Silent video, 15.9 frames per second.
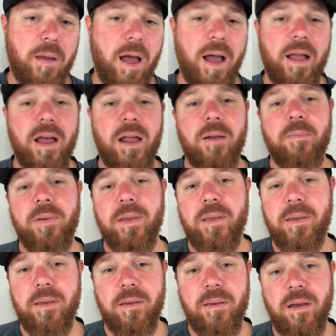I gotta
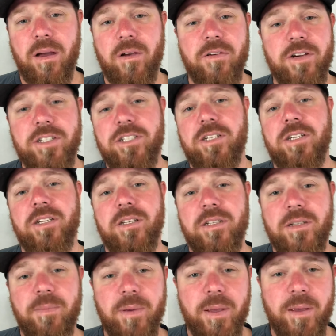be a Christian
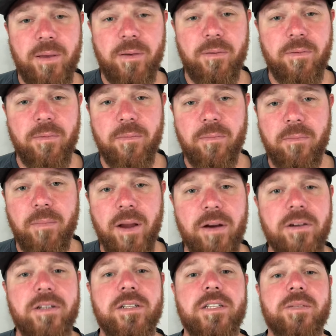to be
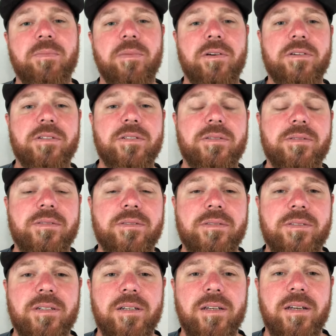married to this person?
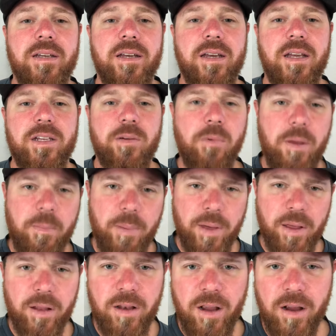Do we
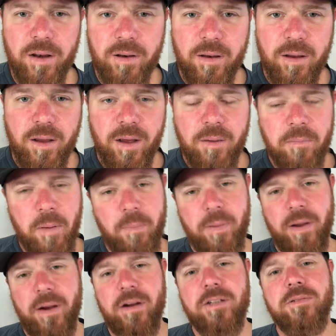build on, my
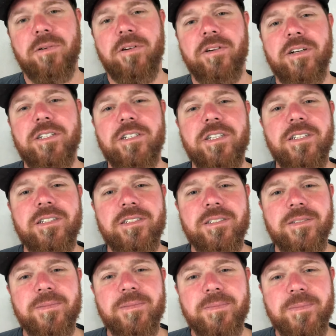parents were
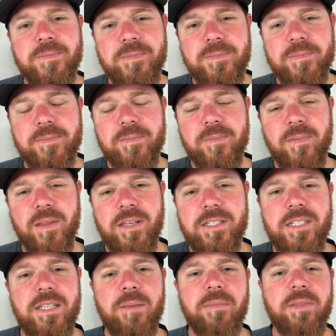Christians? You
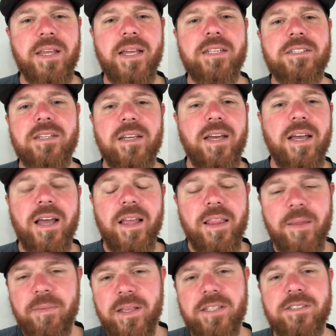see, them things,
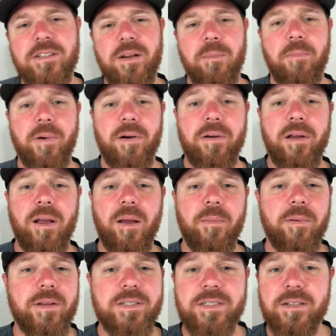them things are gonna burn
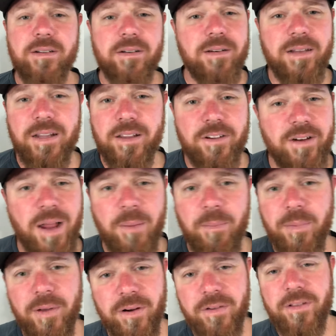up because they're, they're not
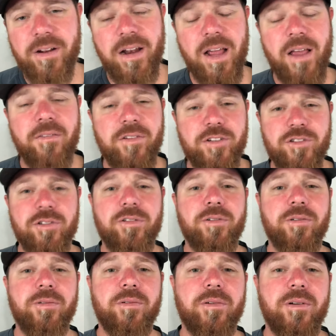pure, they're not even true.